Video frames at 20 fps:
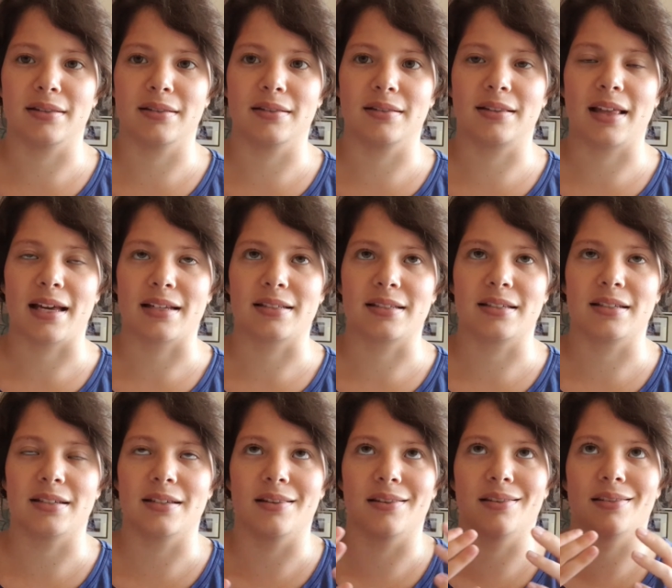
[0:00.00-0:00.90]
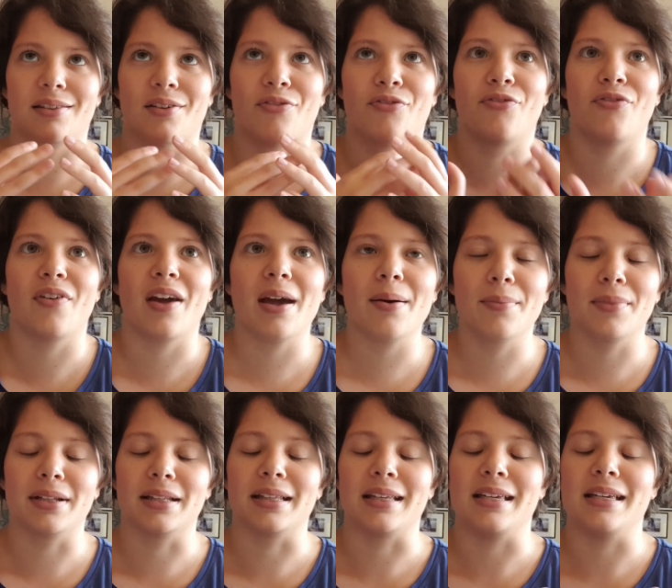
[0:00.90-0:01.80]
that the
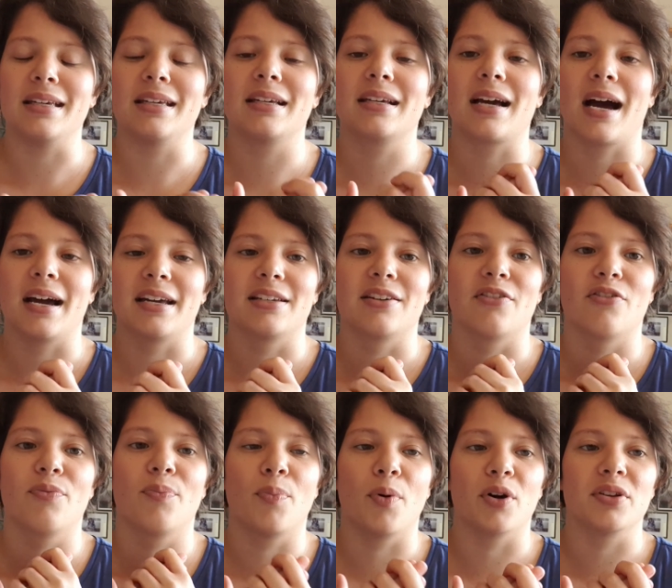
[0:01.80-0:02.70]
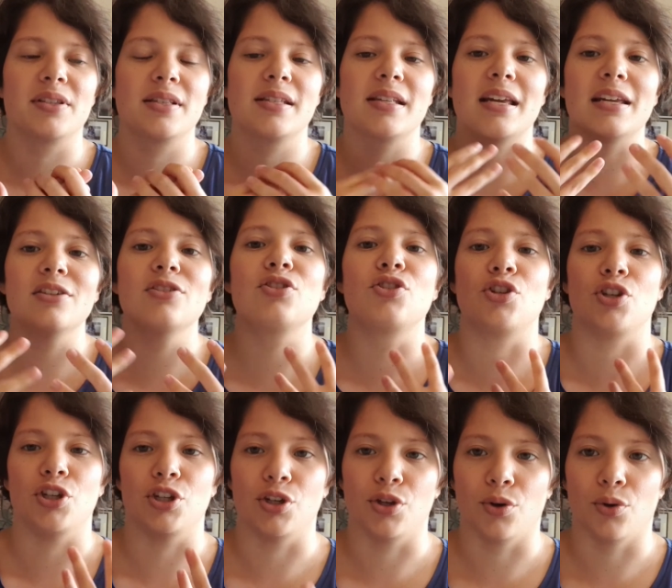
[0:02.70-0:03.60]
family kind of puts into
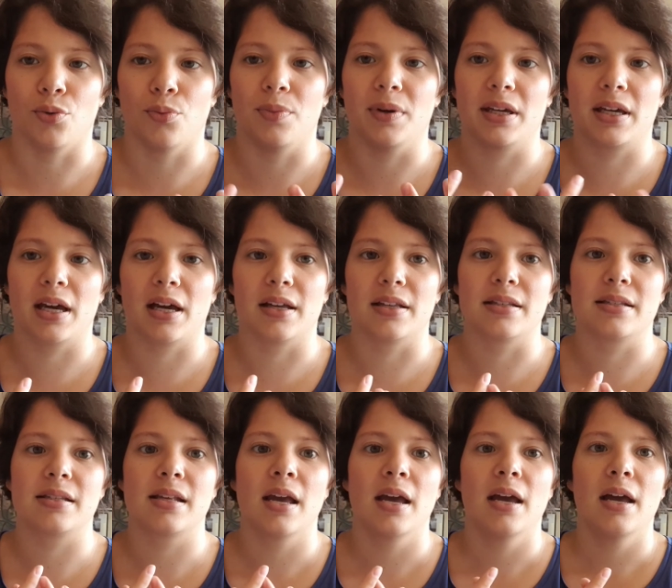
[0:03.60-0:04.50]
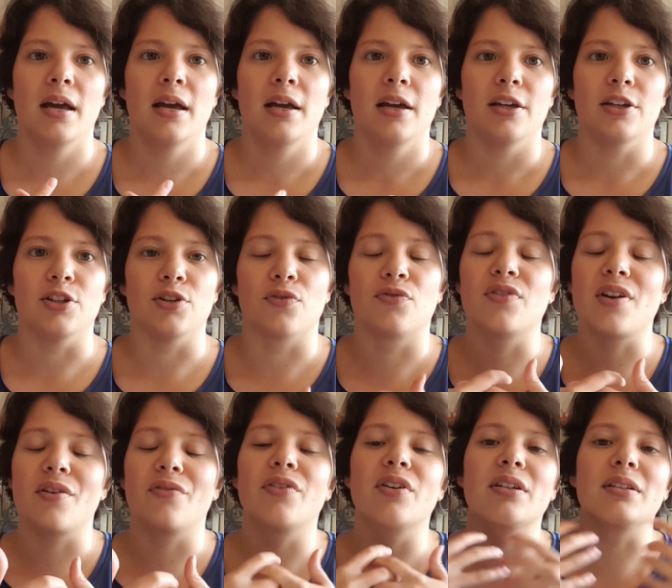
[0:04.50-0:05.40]
you, because you've
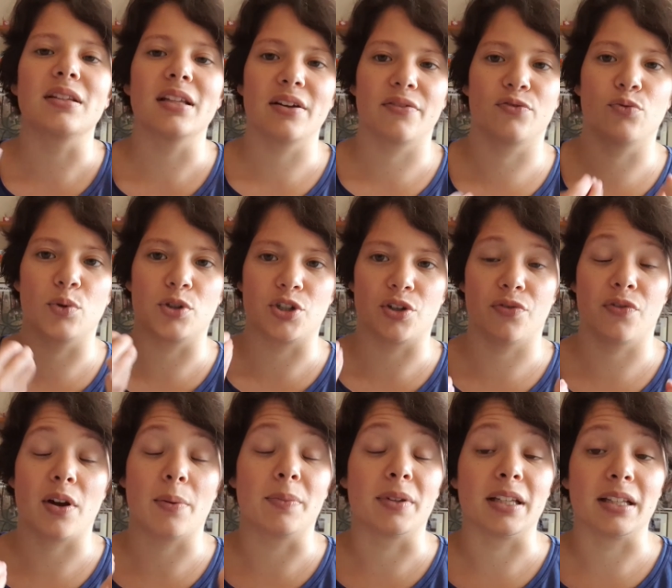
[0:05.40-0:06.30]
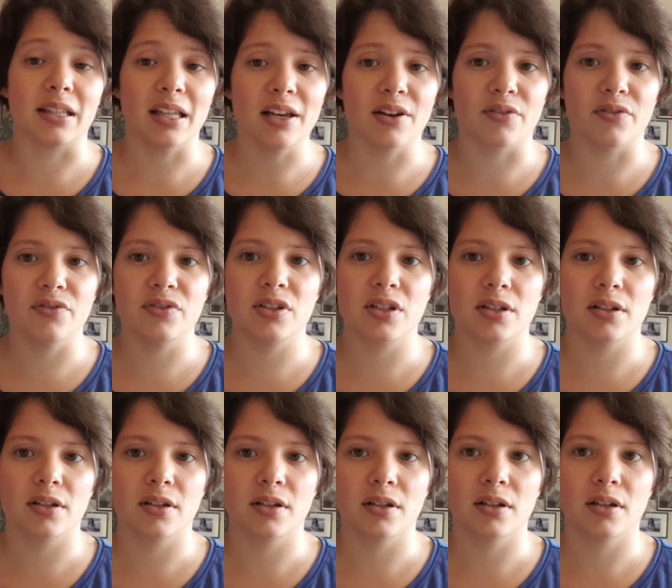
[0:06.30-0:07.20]
never lived what your family lived,
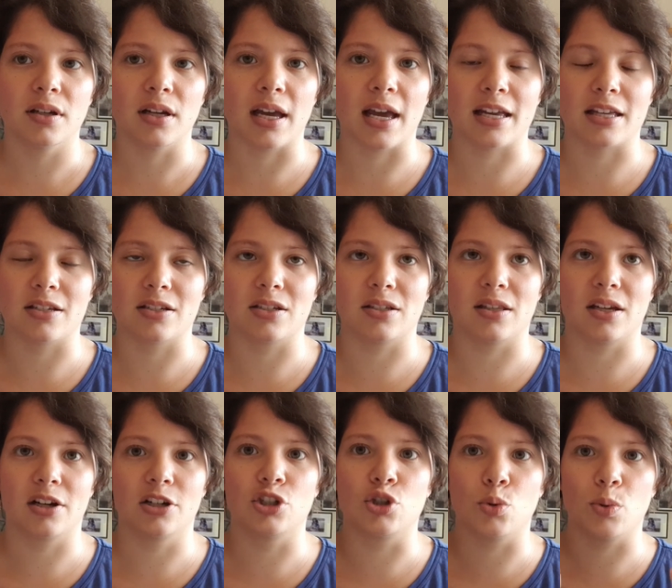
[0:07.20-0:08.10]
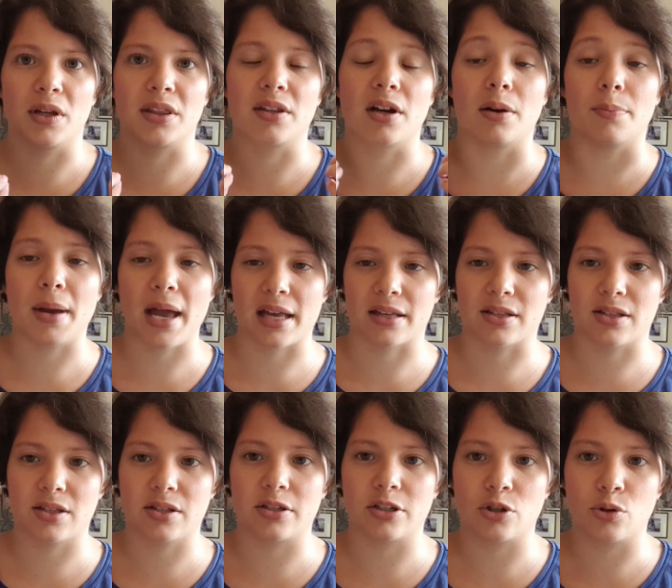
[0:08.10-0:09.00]
and they're doing their
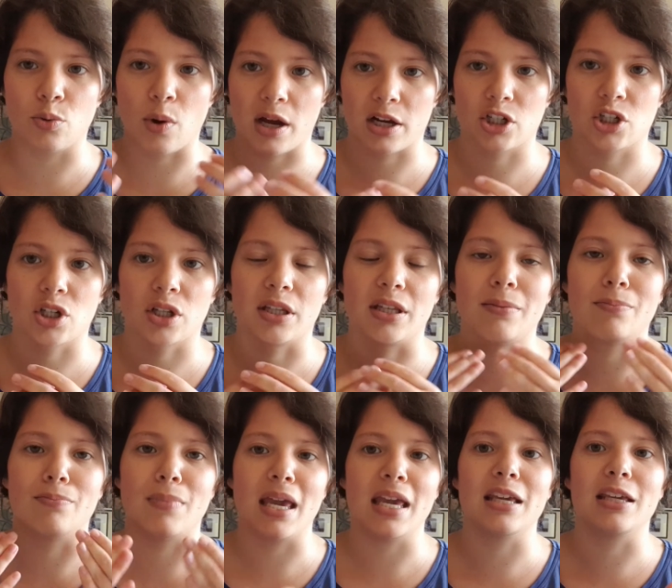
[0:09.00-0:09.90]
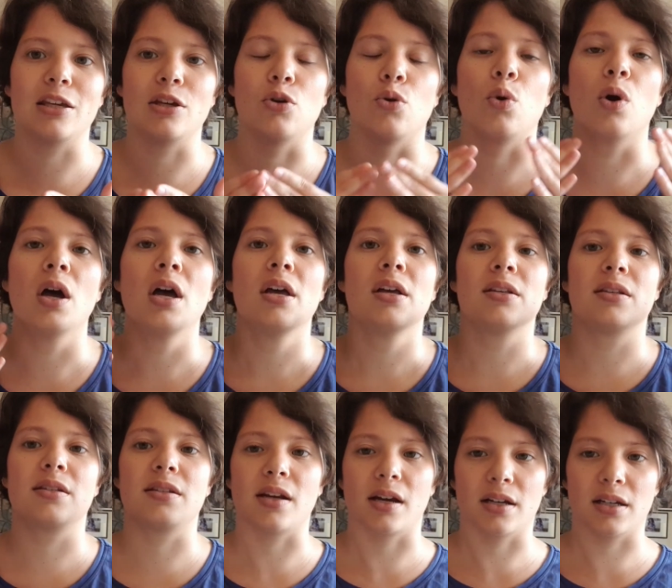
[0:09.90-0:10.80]
best to actually make you
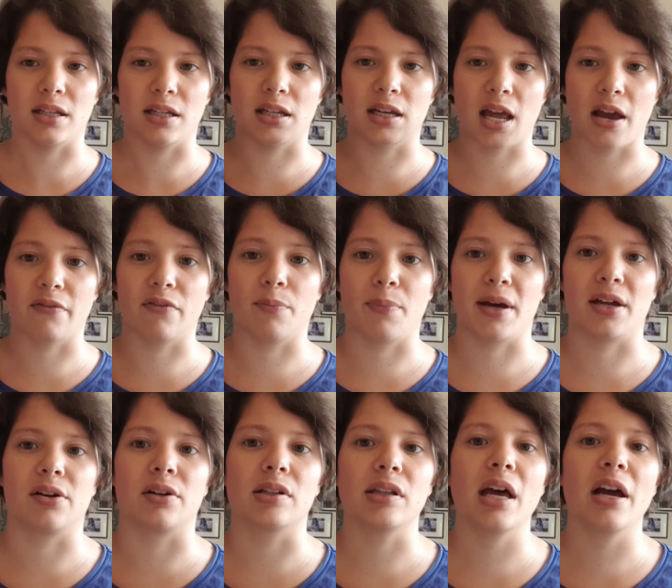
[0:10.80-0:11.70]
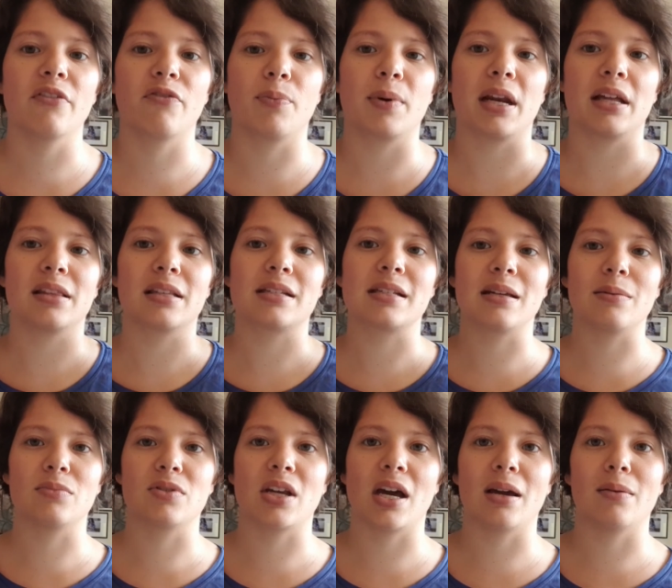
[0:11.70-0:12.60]
study and have a better life, but at the same
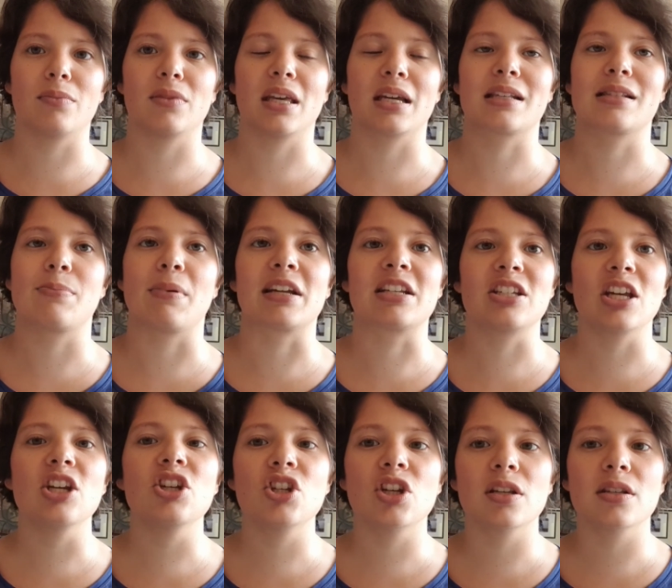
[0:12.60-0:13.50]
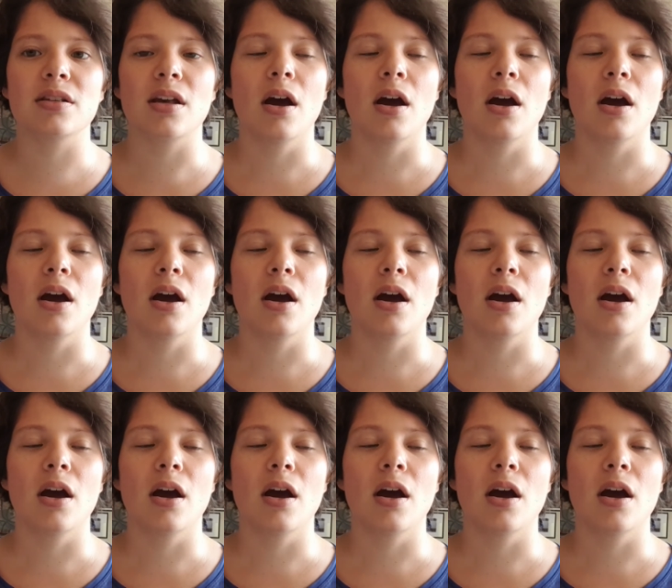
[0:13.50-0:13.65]
time the expectations